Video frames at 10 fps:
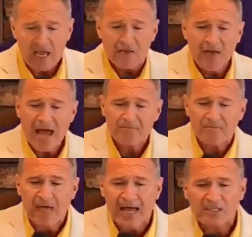that,
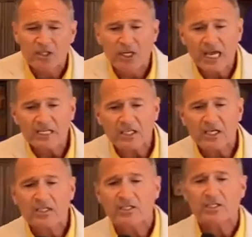that
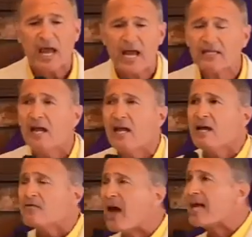Jesus said
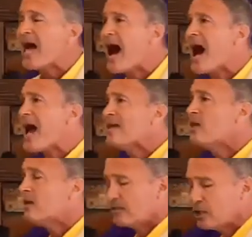that I,
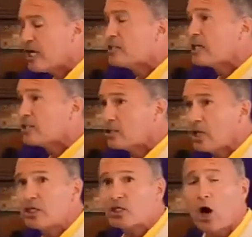the, Jesus
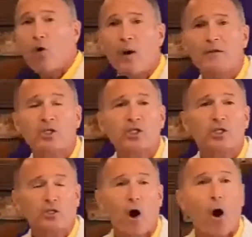is shown with
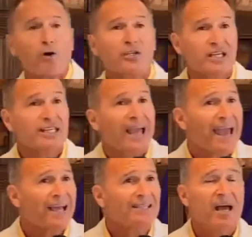stars in his
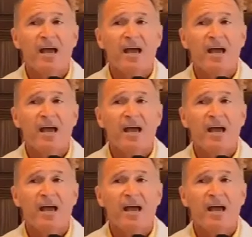hand.